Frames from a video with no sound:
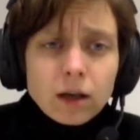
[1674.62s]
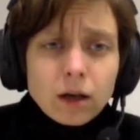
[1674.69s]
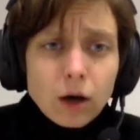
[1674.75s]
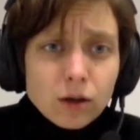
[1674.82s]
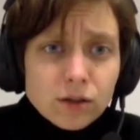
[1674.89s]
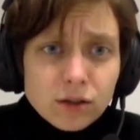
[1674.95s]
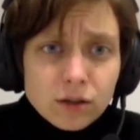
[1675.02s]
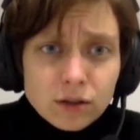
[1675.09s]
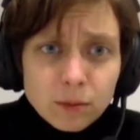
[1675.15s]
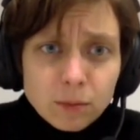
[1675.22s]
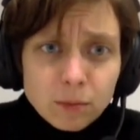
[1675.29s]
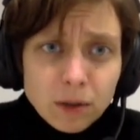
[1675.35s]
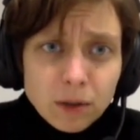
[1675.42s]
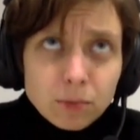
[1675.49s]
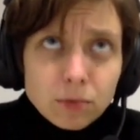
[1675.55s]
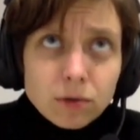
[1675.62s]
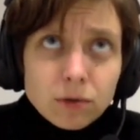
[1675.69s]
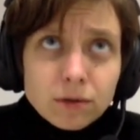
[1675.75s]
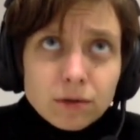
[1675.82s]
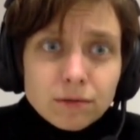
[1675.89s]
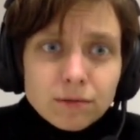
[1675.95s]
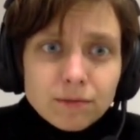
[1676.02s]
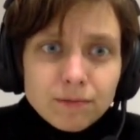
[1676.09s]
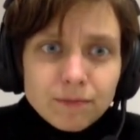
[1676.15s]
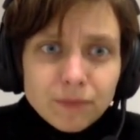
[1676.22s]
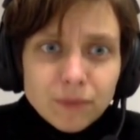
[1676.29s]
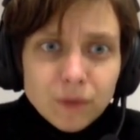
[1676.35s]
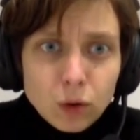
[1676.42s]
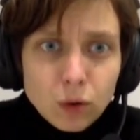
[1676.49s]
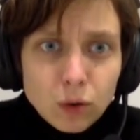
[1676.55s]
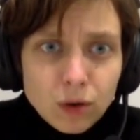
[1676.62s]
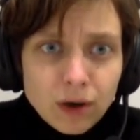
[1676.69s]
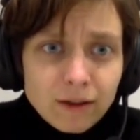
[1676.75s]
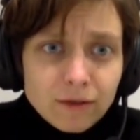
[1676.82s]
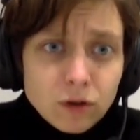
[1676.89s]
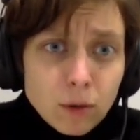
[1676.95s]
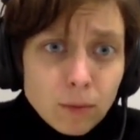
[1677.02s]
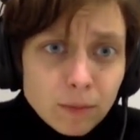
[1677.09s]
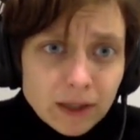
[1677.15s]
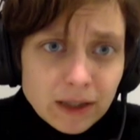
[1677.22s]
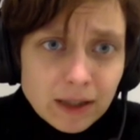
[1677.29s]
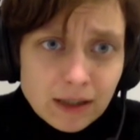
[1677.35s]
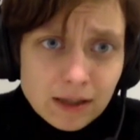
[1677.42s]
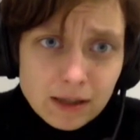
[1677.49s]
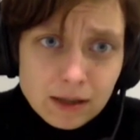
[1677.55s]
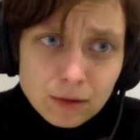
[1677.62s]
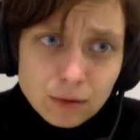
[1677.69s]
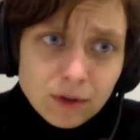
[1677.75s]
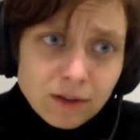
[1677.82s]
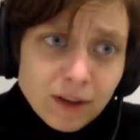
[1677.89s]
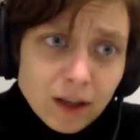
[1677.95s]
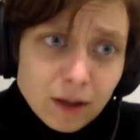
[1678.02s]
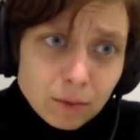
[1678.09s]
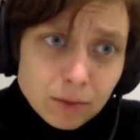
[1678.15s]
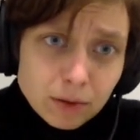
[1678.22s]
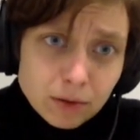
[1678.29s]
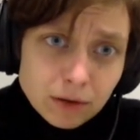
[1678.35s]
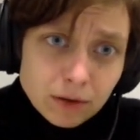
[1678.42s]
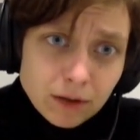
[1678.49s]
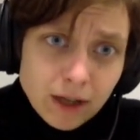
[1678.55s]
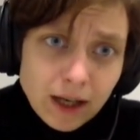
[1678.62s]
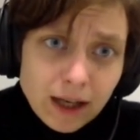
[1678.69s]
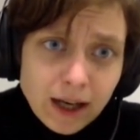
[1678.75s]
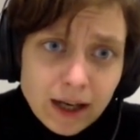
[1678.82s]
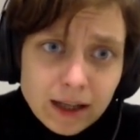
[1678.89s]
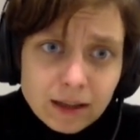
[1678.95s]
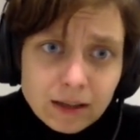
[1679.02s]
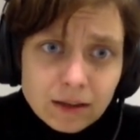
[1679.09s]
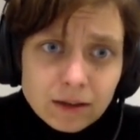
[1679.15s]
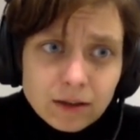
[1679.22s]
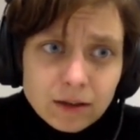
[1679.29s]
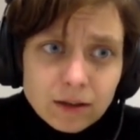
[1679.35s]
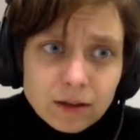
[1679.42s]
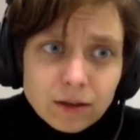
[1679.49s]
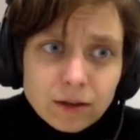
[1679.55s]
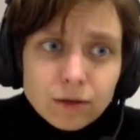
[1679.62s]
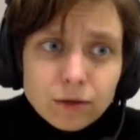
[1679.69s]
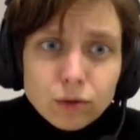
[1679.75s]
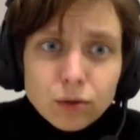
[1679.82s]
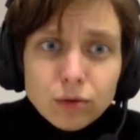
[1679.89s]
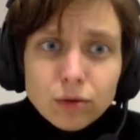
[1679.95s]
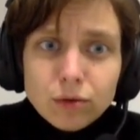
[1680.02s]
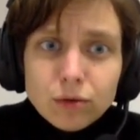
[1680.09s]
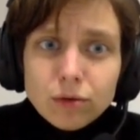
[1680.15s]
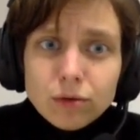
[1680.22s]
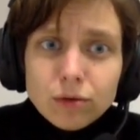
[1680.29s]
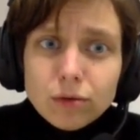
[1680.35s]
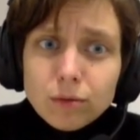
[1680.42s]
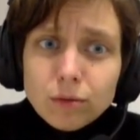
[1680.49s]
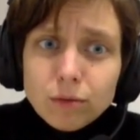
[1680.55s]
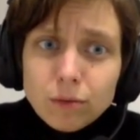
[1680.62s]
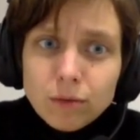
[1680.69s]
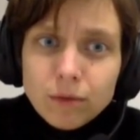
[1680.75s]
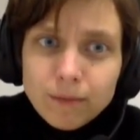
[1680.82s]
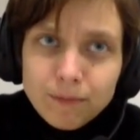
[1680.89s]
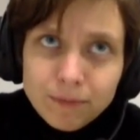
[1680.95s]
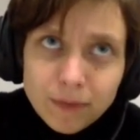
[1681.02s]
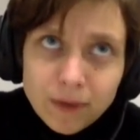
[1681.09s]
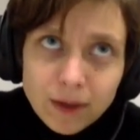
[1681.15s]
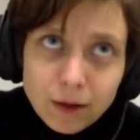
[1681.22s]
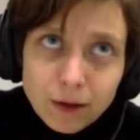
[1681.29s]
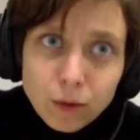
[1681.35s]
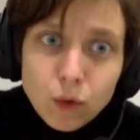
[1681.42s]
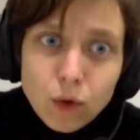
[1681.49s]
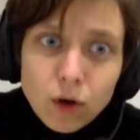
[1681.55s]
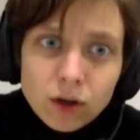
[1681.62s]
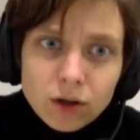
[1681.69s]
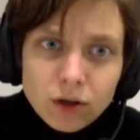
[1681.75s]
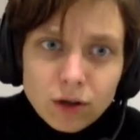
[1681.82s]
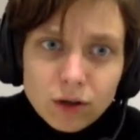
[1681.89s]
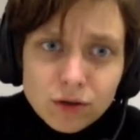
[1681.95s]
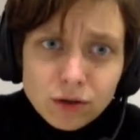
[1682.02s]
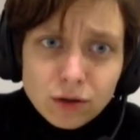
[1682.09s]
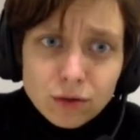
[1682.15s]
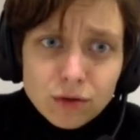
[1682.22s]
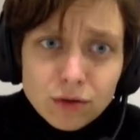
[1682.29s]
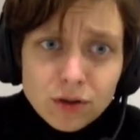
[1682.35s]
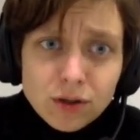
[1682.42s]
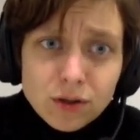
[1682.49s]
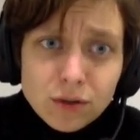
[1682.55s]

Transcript: also the people who have competences to develop AI to work on solutions